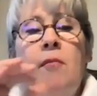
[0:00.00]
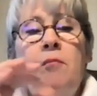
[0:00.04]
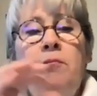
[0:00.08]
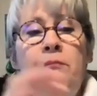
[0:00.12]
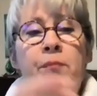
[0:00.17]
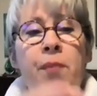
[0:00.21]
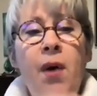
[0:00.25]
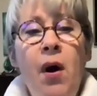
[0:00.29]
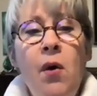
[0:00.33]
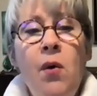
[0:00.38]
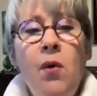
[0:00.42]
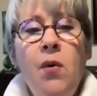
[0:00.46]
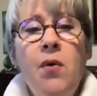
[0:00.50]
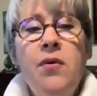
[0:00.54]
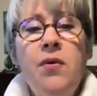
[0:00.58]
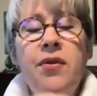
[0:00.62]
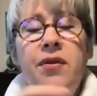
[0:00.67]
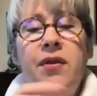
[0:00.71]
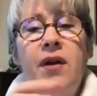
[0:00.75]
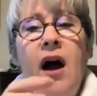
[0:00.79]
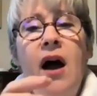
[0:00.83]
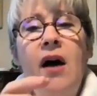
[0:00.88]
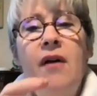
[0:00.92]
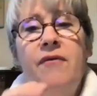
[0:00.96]

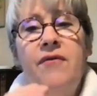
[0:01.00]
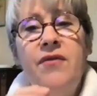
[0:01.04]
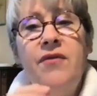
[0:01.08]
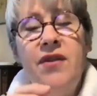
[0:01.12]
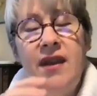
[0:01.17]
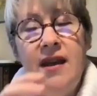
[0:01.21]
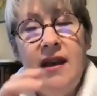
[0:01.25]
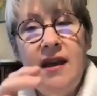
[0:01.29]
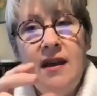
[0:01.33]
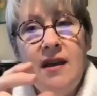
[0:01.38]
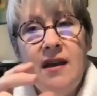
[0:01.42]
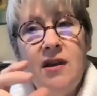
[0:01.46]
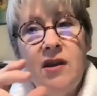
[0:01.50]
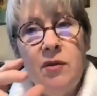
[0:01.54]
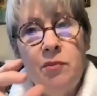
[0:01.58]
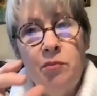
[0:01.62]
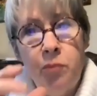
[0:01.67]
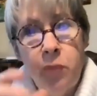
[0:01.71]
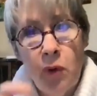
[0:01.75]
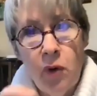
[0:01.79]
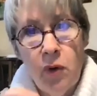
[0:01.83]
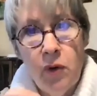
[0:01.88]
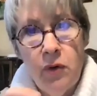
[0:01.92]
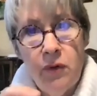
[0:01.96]
Both of these
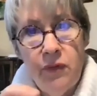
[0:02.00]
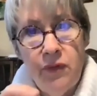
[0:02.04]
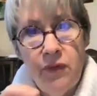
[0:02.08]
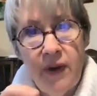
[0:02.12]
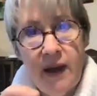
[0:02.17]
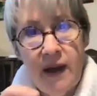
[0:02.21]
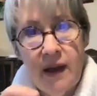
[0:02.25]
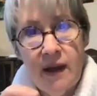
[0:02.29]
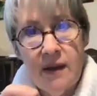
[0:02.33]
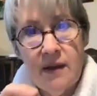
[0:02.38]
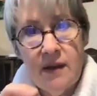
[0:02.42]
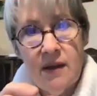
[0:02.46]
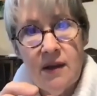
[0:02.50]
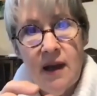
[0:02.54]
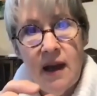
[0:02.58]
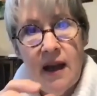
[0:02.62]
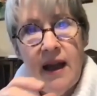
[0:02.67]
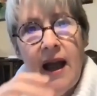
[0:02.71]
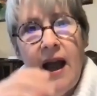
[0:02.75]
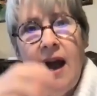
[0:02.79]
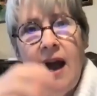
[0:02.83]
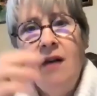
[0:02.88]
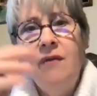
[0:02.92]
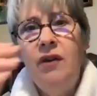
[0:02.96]
provings
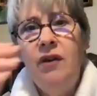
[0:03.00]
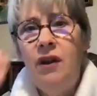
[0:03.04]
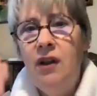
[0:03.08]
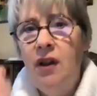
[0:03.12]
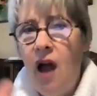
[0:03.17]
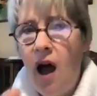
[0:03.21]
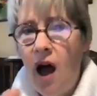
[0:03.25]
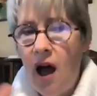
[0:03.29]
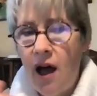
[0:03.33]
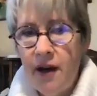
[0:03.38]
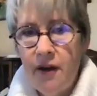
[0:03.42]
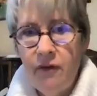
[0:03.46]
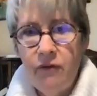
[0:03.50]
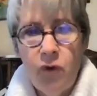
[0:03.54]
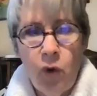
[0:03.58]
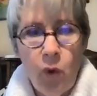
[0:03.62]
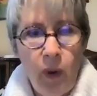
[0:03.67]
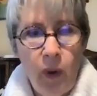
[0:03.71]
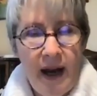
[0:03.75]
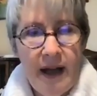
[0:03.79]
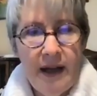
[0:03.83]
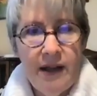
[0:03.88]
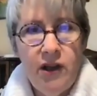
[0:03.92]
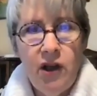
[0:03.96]
have a lot of
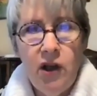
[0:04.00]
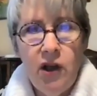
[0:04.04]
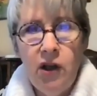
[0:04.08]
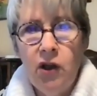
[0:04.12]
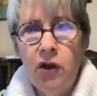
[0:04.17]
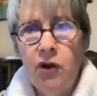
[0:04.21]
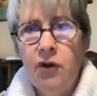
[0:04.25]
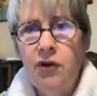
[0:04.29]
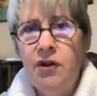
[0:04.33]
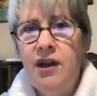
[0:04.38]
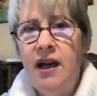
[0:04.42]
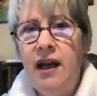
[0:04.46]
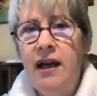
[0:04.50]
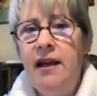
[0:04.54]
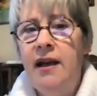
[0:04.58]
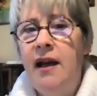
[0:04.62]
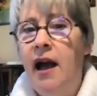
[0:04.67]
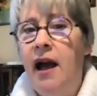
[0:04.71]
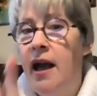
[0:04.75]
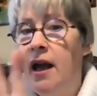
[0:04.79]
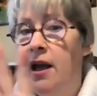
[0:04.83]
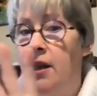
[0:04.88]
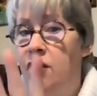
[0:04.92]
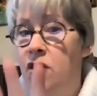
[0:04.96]
granular
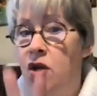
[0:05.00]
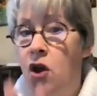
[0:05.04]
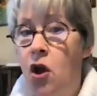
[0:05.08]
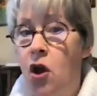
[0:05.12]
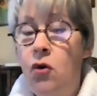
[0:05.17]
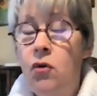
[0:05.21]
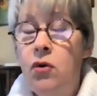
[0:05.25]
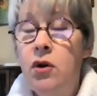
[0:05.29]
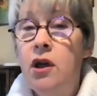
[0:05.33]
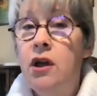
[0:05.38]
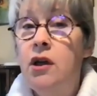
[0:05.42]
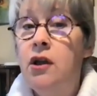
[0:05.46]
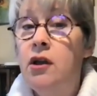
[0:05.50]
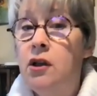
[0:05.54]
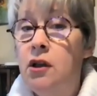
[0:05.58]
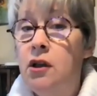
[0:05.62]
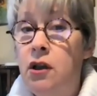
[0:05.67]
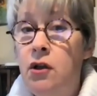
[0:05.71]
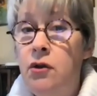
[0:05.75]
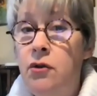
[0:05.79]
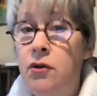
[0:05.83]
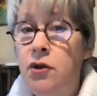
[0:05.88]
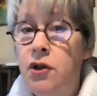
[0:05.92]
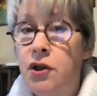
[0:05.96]
data and no
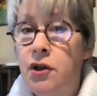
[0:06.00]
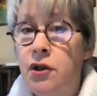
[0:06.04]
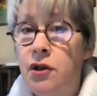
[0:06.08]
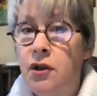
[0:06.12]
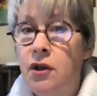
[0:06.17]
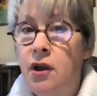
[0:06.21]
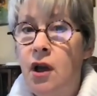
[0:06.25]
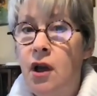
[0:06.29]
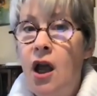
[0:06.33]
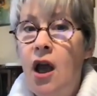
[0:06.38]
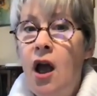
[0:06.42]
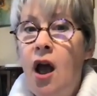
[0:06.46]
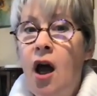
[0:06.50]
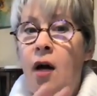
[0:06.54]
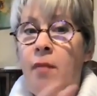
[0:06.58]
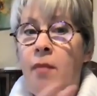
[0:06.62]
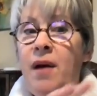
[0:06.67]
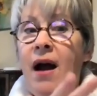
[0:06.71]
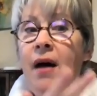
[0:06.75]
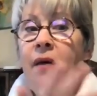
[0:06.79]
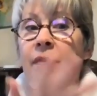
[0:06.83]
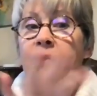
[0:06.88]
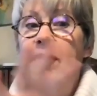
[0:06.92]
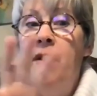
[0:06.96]
conclusion
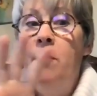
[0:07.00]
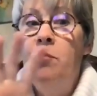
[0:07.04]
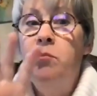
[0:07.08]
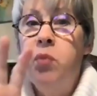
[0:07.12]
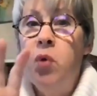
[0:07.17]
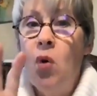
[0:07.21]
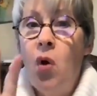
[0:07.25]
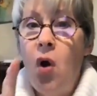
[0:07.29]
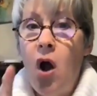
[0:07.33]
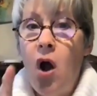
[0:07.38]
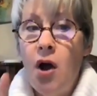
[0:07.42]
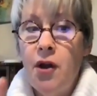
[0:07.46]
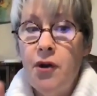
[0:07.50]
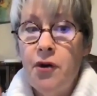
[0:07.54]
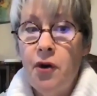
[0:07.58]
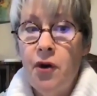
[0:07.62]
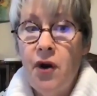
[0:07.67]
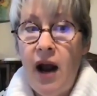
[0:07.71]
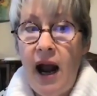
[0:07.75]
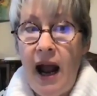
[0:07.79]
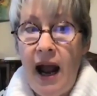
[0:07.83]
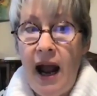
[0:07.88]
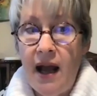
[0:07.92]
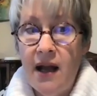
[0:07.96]
about the
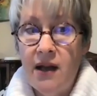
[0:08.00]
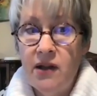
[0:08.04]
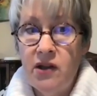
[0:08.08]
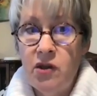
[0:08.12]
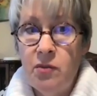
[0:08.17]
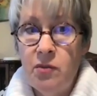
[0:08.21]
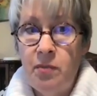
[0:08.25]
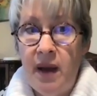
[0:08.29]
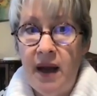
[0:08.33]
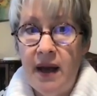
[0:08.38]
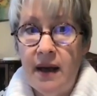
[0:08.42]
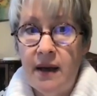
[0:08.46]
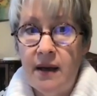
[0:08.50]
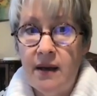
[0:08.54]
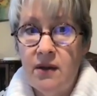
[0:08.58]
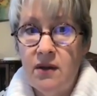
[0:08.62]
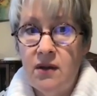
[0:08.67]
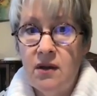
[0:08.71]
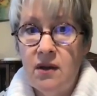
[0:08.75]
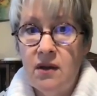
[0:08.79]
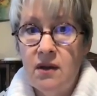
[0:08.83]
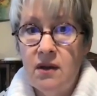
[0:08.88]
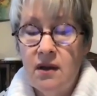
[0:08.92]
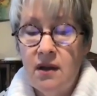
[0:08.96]
broader
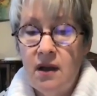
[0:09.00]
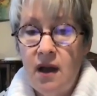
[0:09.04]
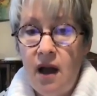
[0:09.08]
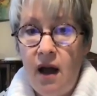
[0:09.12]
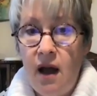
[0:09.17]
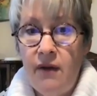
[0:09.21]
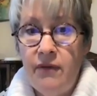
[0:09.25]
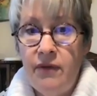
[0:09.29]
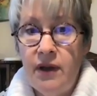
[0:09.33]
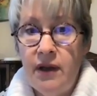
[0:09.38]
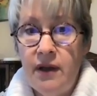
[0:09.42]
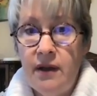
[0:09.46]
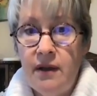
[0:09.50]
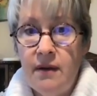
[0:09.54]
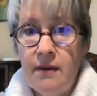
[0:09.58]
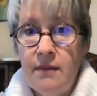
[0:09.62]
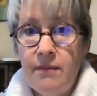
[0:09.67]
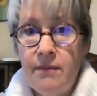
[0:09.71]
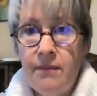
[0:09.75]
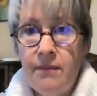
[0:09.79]
aspects of it.